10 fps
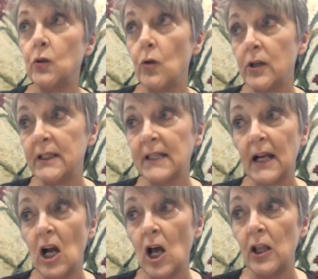crooked
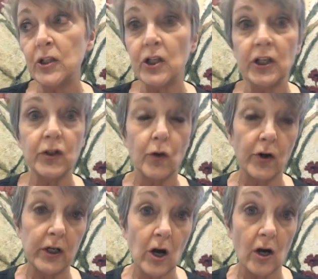psychologists,
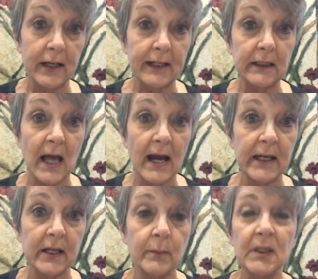crooked guardian ad
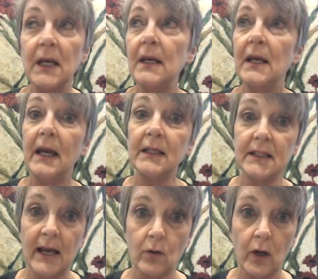litems,
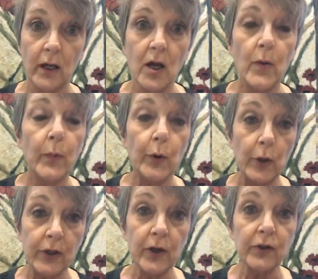etc.
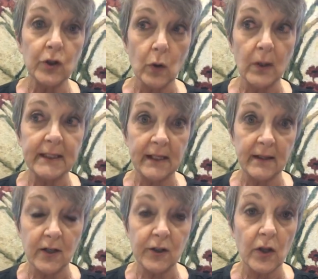Put those stories in
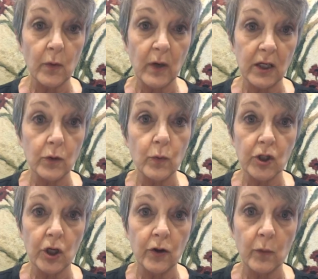there so that we can
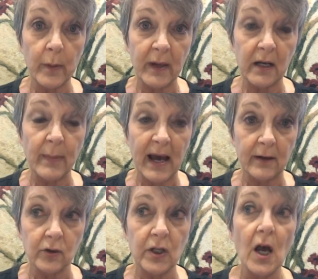show the repeated
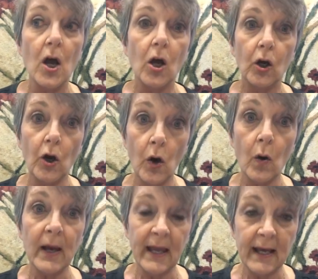patterns.
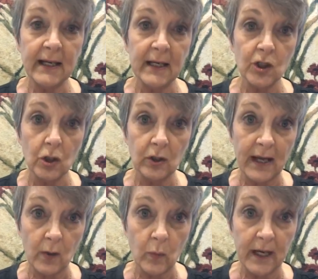Go ahead and get your
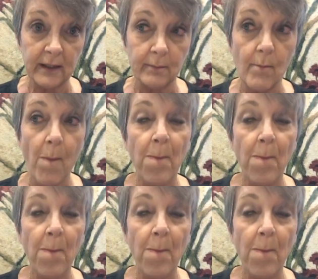letter written.